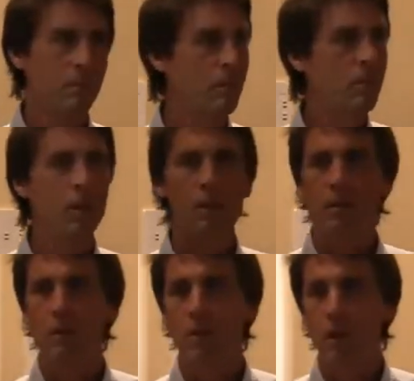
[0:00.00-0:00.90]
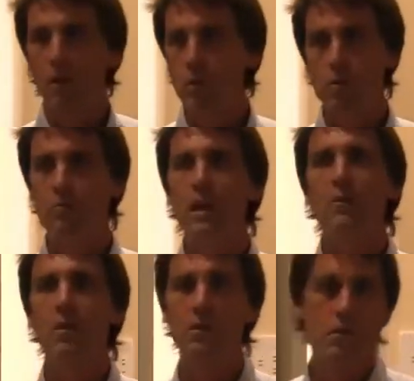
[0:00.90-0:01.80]
You call it, you know, I don't know what your
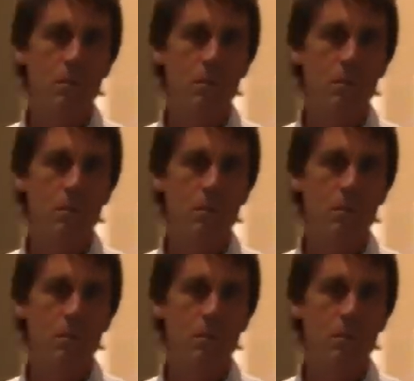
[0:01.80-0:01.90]
favorite, if it's